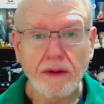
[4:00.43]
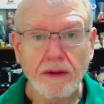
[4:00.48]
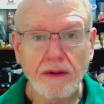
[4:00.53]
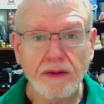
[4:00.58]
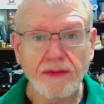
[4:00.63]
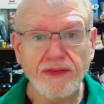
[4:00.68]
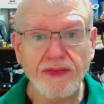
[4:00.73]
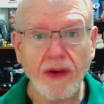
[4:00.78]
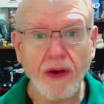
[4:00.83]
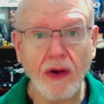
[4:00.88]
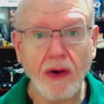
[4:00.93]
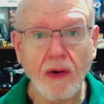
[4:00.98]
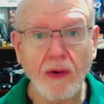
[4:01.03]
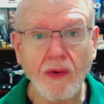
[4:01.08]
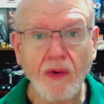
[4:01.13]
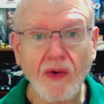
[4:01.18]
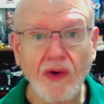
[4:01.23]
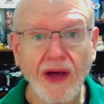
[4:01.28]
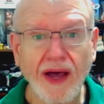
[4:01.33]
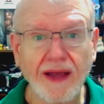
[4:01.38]

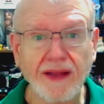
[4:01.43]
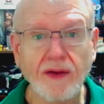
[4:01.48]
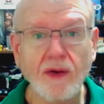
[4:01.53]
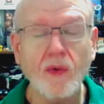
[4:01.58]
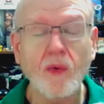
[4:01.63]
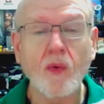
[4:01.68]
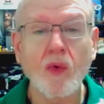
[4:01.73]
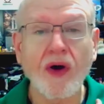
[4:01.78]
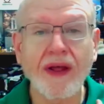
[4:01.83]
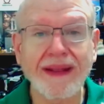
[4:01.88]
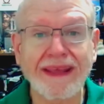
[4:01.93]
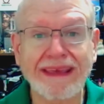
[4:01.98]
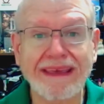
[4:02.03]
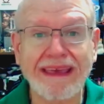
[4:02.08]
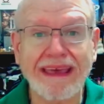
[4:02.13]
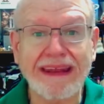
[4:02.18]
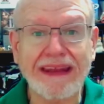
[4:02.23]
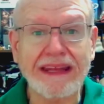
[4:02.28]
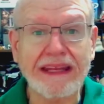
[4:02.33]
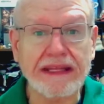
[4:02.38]
So I don't want to
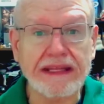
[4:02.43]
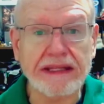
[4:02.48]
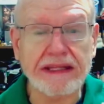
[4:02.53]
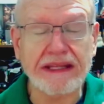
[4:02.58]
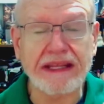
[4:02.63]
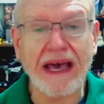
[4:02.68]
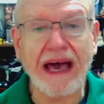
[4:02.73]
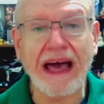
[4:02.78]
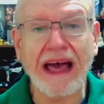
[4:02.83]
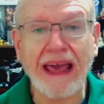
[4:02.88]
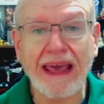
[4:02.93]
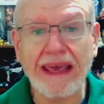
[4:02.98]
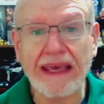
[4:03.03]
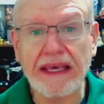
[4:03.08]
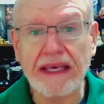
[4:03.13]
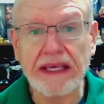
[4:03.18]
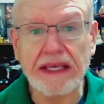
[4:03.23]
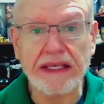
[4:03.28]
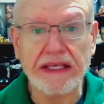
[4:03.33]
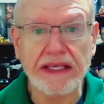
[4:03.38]
get it and die.
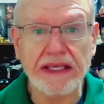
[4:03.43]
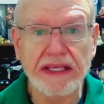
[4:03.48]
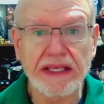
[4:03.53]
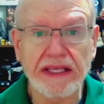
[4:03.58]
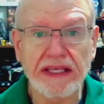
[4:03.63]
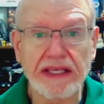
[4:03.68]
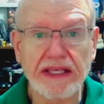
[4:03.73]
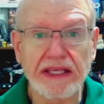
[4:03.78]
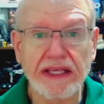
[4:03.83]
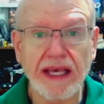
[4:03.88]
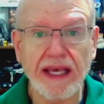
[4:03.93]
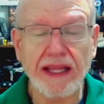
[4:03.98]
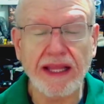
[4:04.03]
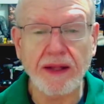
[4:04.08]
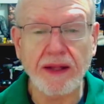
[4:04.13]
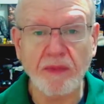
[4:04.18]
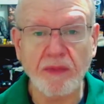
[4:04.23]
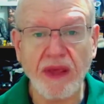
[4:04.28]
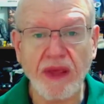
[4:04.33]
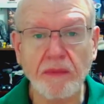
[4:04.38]

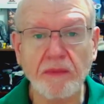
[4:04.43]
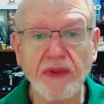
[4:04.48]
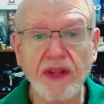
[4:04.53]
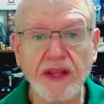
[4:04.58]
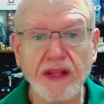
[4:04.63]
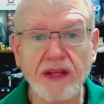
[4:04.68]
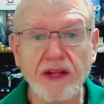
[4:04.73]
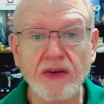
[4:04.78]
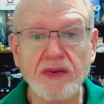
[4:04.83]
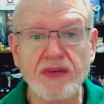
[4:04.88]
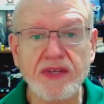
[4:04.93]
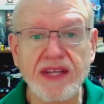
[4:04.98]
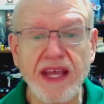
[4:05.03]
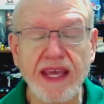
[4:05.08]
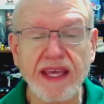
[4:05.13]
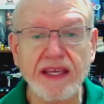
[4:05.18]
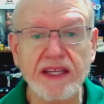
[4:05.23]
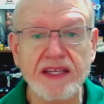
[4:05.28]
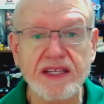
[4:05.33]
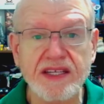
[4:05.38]
And the people that don't
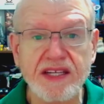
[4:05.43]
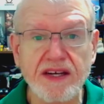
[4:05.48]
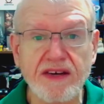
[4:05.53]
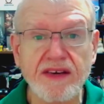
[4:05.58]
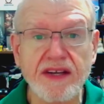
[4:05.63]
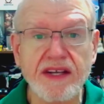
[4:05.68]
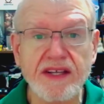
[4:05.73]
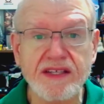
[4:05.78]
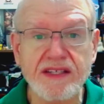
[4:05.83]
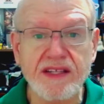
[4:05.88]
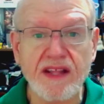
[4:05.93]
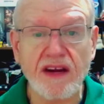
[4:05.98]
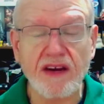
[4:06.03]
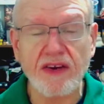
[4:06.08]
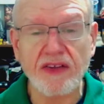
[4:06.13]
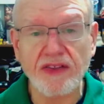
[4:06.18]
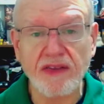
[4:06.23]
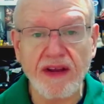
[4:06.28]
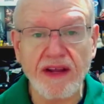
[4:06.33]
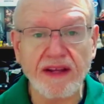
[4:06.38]
take it serious, that
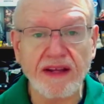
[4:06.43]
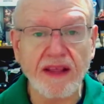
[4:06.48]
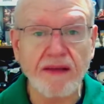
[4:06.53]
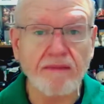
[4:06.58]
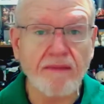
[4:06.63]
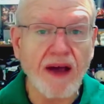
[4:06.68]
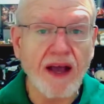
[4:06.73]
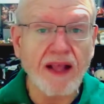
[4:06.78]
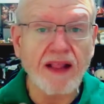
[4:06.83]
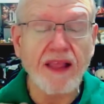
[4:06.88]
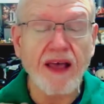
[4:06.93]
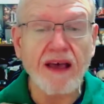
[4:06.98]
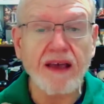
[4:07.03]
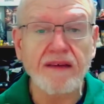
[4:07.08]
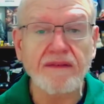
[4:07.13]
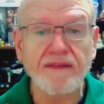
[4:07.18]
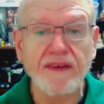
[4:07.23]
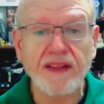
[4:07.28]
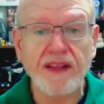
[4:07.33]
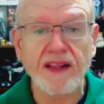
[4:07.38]
are threatening my
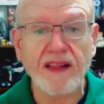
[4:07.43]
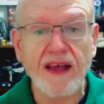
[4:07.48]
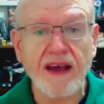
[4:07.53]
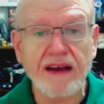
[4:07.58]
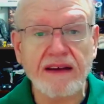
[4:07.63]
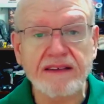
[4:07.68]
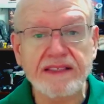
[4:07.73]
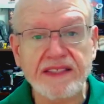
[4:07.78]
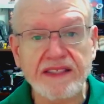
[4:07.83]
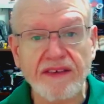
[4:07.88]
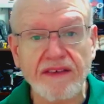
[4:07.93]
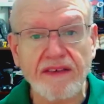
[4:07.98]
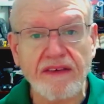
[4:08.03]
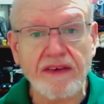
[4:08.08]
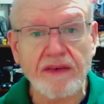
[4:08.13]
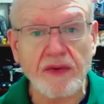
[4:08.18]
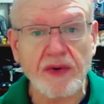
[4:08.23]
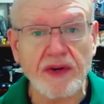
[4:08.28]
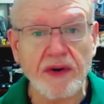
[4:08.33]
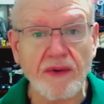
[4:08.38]
life and the lives of
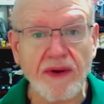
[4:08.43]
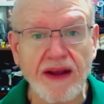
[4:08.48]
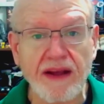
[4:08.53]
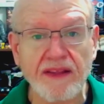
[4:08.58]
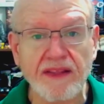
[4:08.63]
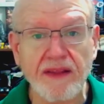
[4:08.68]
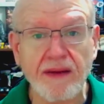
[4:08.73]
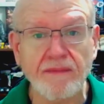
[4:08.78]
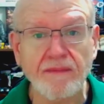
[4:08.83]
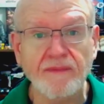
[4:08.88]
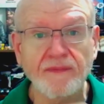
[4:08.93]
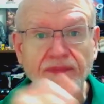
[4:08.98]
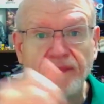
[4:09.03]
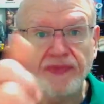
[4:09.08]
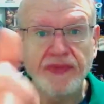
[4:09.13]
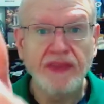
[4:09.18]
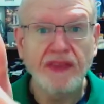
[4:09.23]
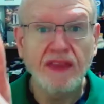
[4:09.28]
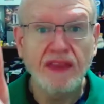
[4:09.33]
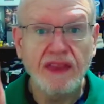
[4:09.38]
everyone around them,
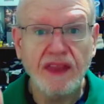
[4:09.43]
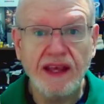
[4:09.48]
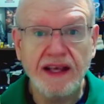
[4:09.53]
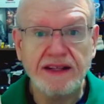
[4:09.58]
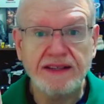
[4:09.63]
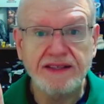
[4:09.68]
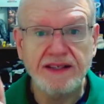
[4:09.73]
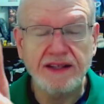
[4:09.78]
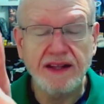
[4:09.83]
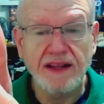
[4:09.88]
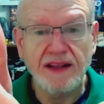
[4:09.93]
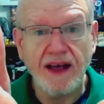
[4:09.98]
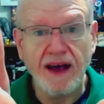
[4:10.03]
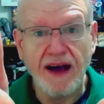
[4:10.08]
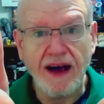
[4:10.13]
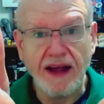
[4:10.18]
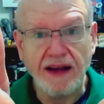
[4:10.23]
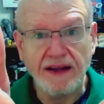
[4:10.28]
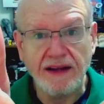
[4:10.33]
thanks a lot.